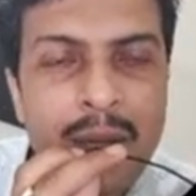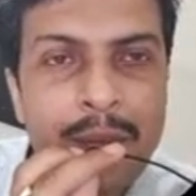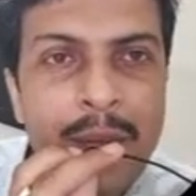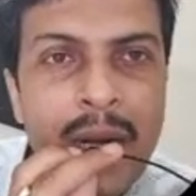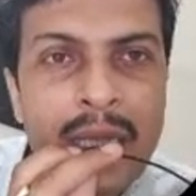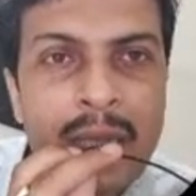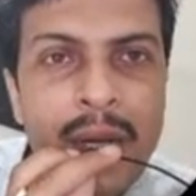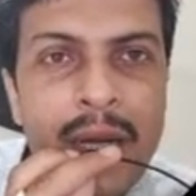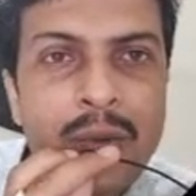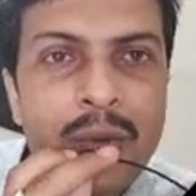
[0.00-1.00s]
are
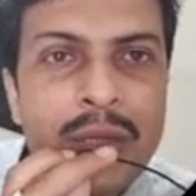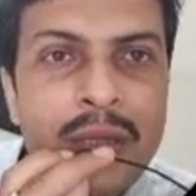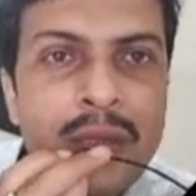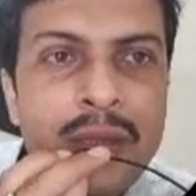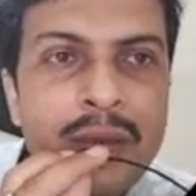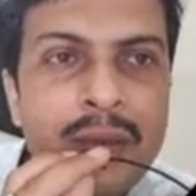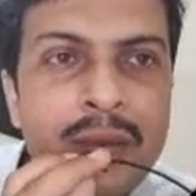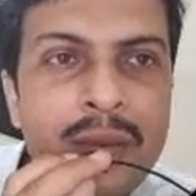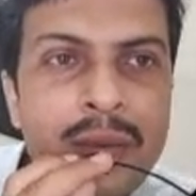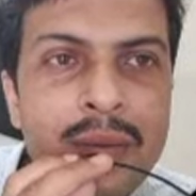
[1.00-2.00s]
multiplied with the
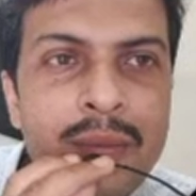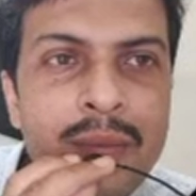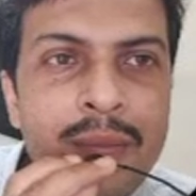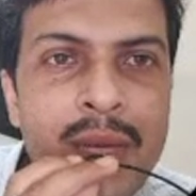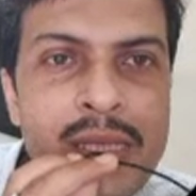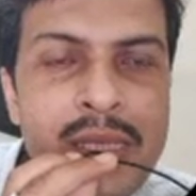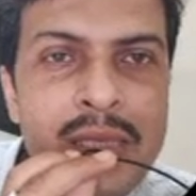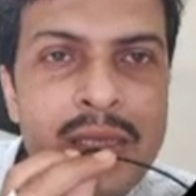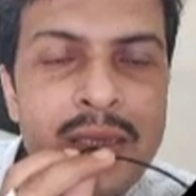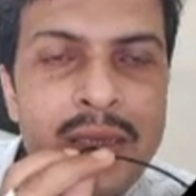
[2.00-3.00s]

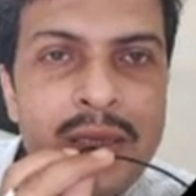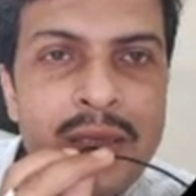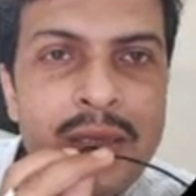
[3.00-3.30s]
message